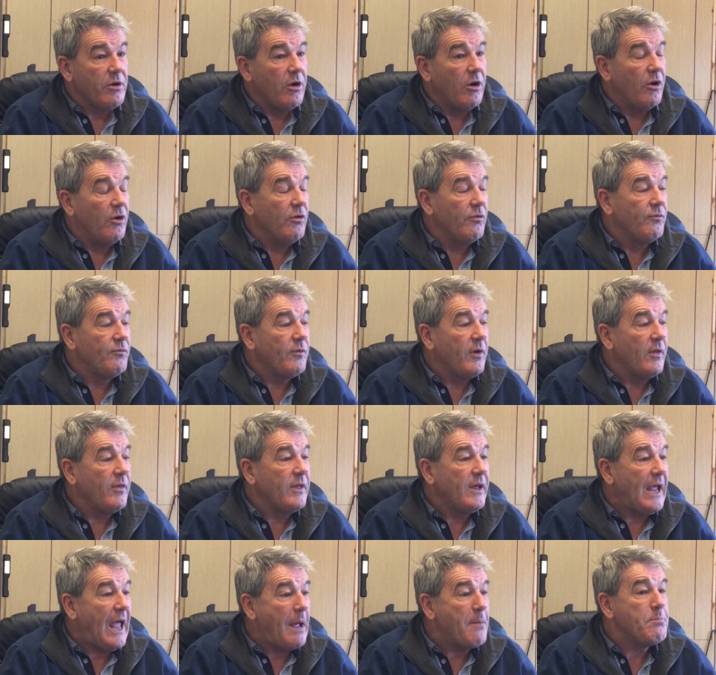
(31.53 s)
of
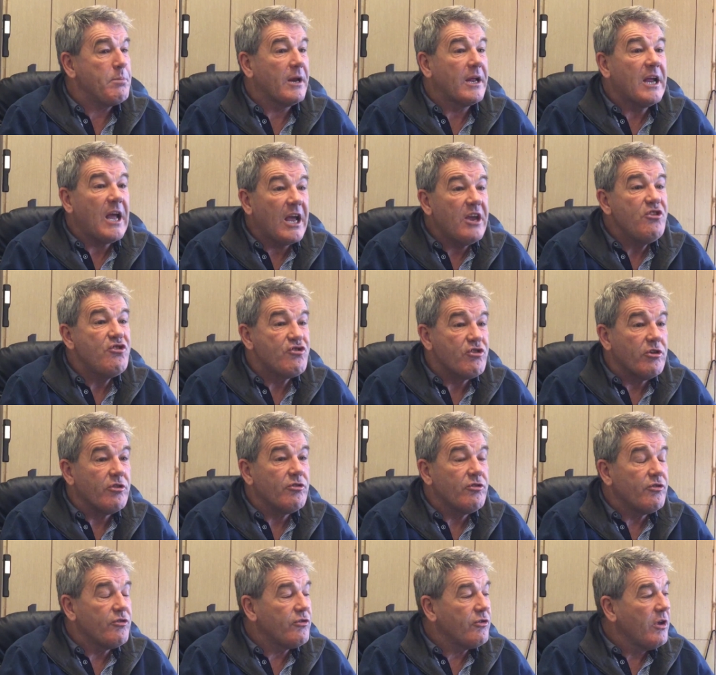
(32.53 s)
the
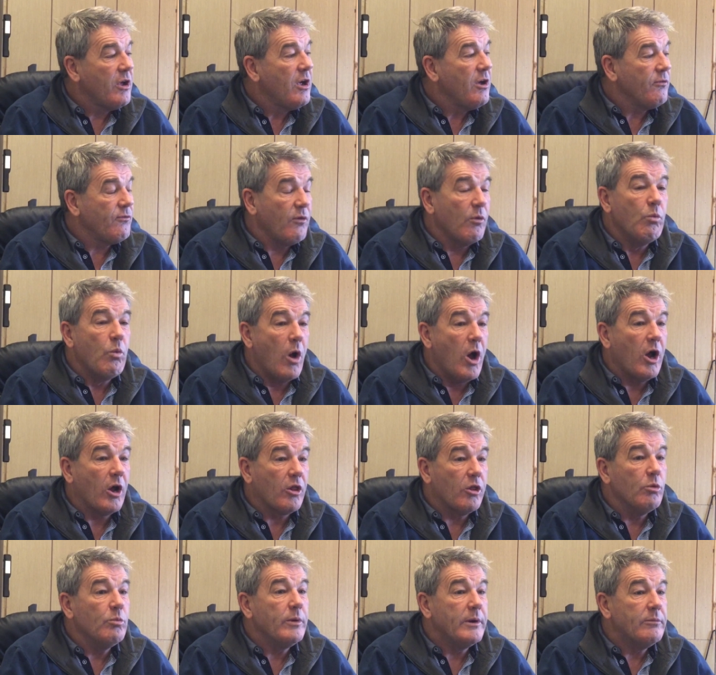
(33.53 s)
applications for work
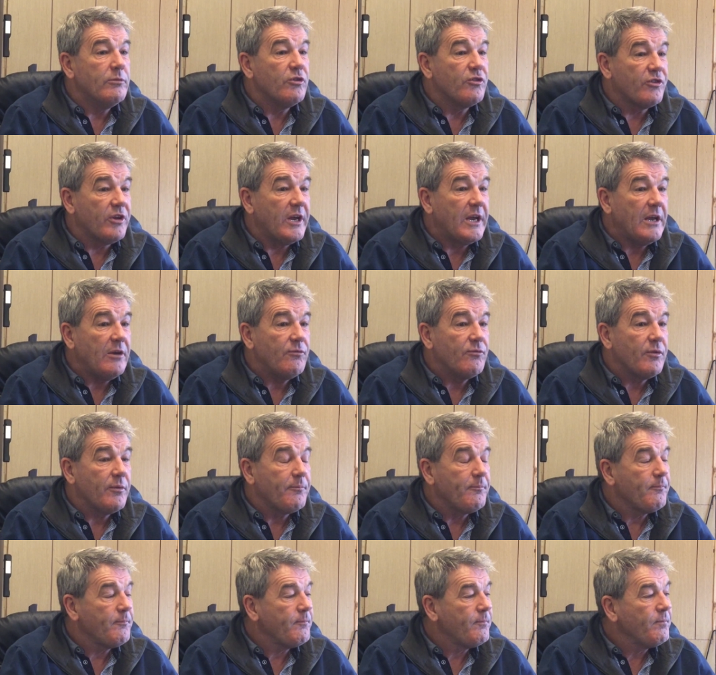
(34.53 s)
that we receive.
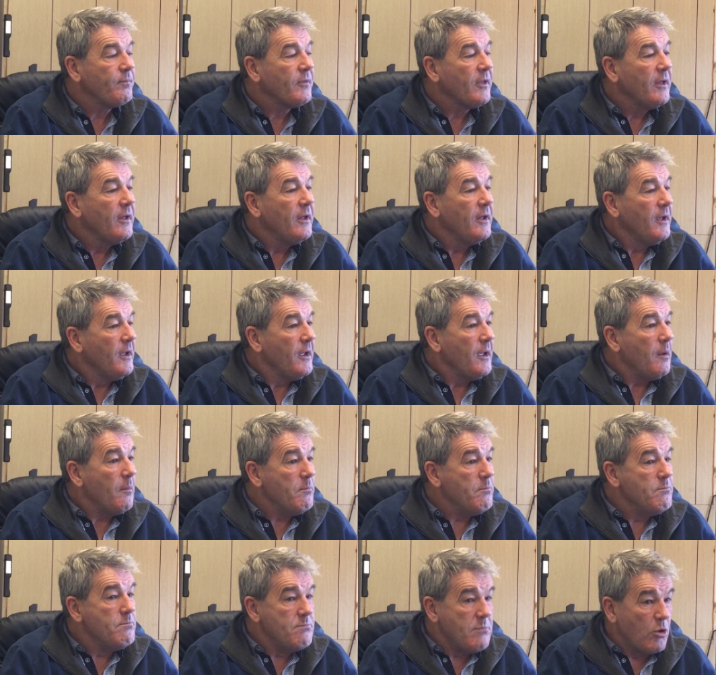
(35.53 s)

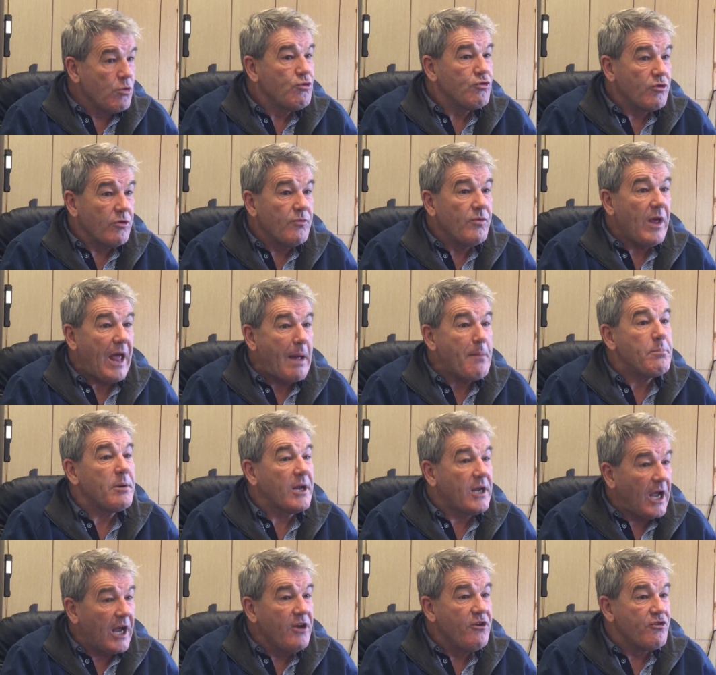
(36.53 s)
Most of the
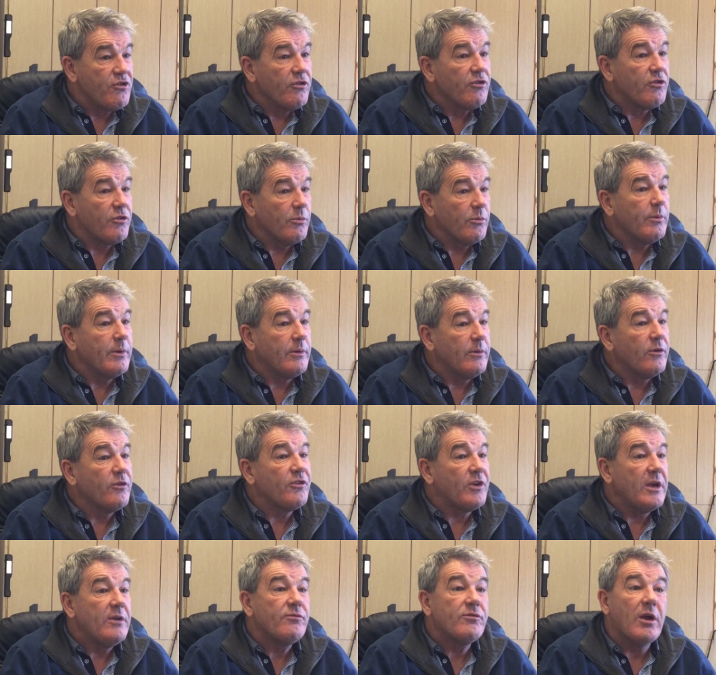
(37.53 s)
applications that we
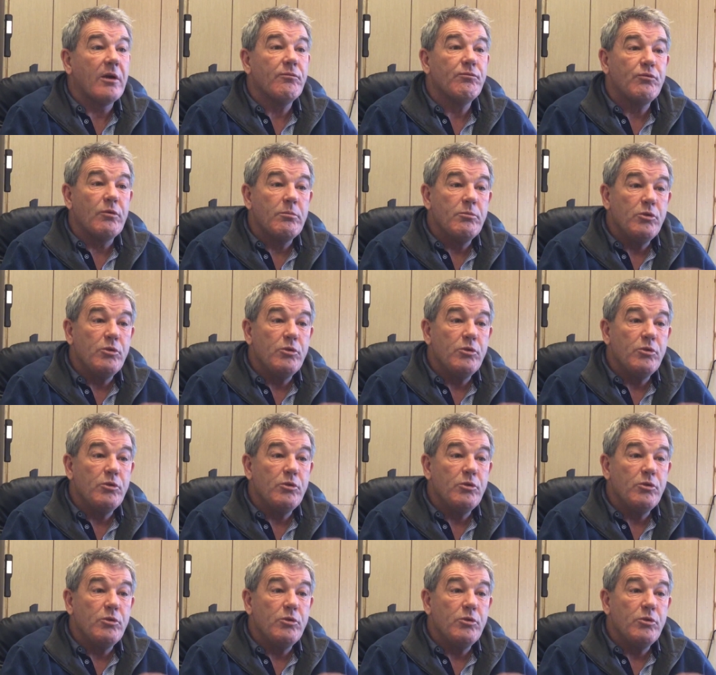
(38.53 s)
receive come from